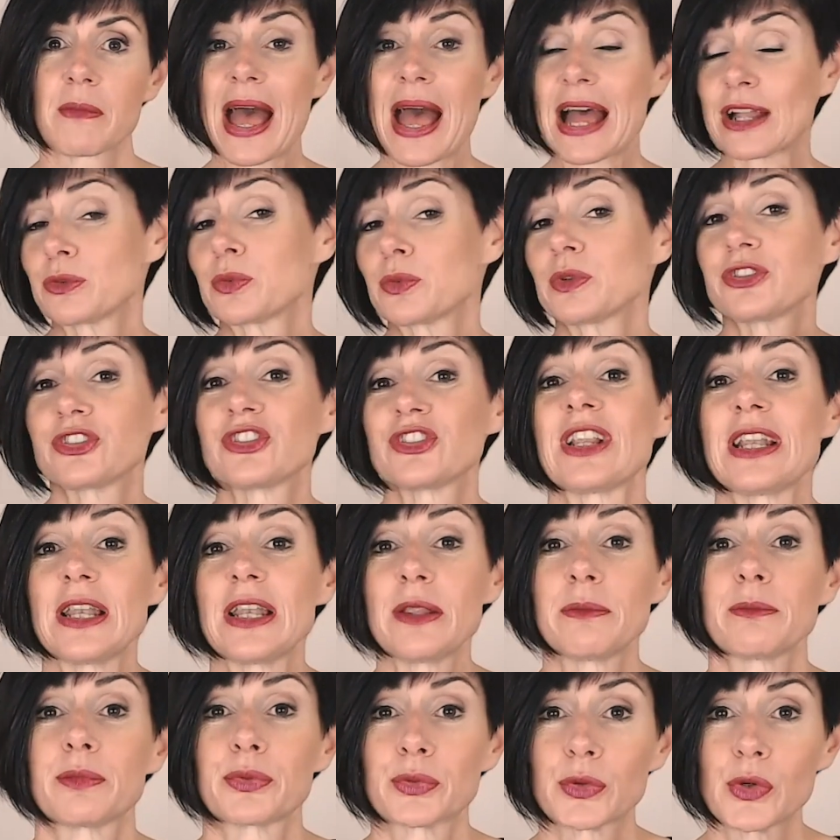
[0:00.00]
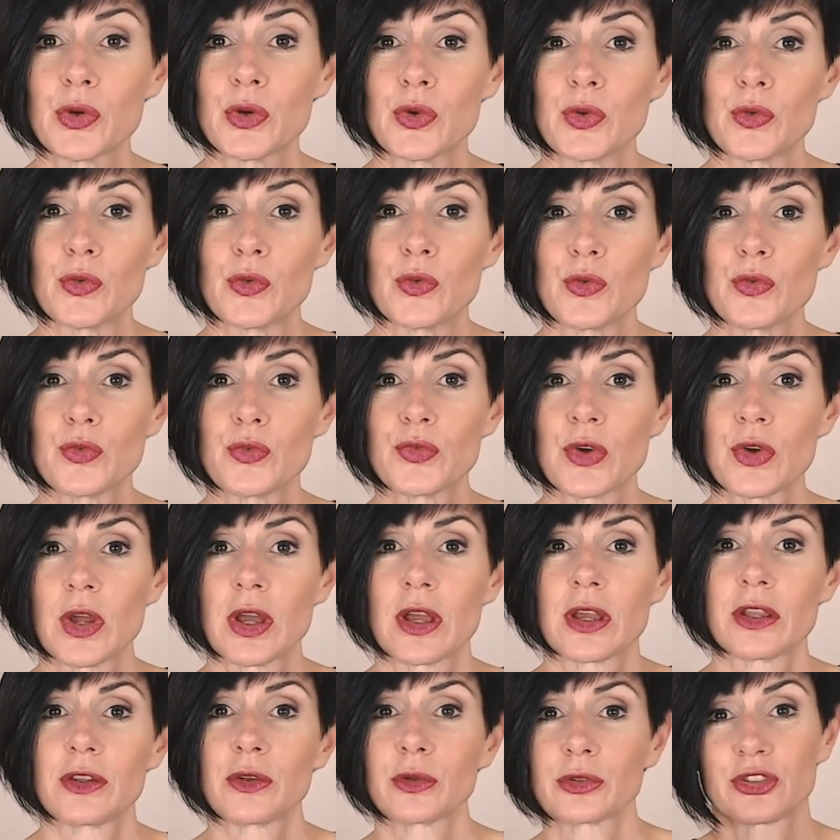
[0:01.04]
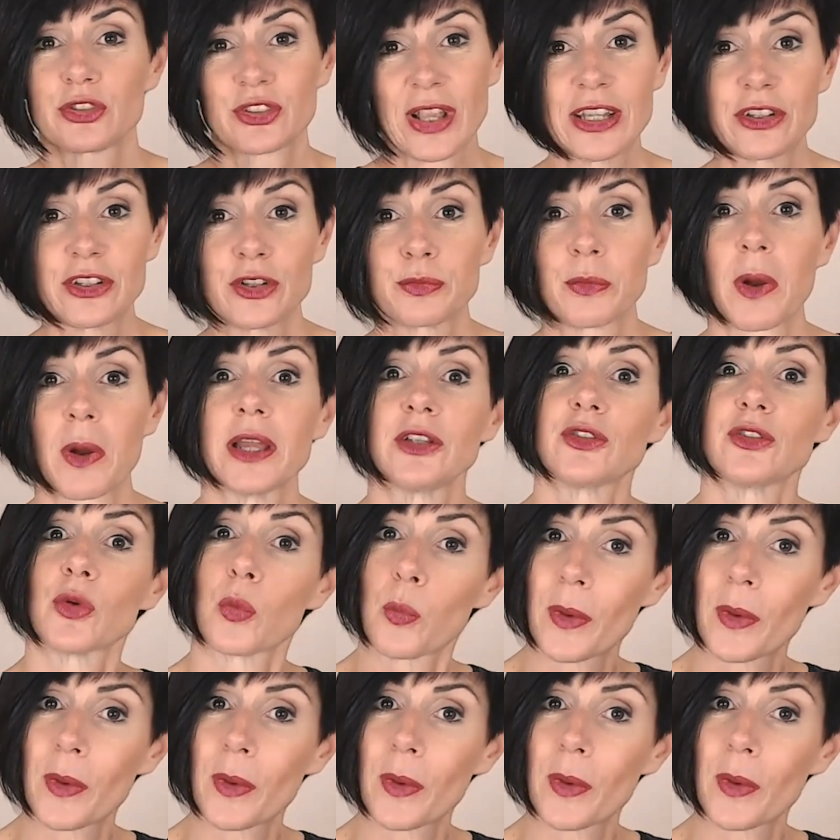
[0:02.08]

and will still improve your state of mind